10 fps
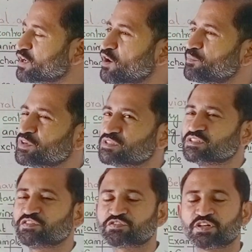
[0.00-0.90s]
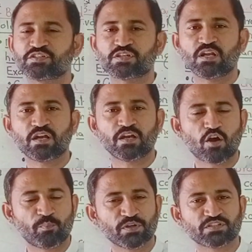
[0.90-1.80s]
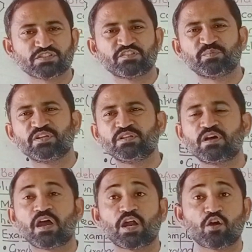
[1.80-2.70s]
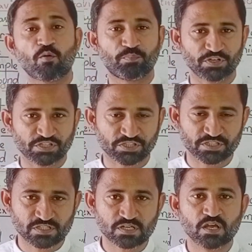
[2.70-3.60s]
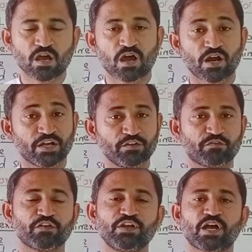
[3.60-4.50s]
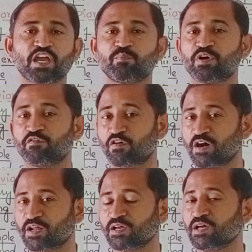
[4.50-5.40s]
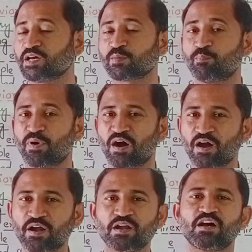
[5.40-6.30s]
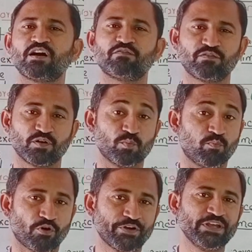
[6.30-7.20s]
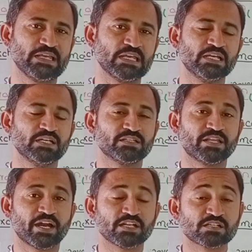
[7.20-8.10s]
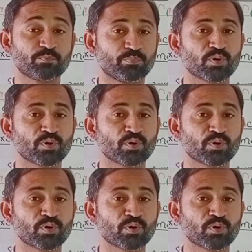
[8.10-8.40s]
adaptation. Structural adaptations mean the adaptations are different type of organ or part of body that is a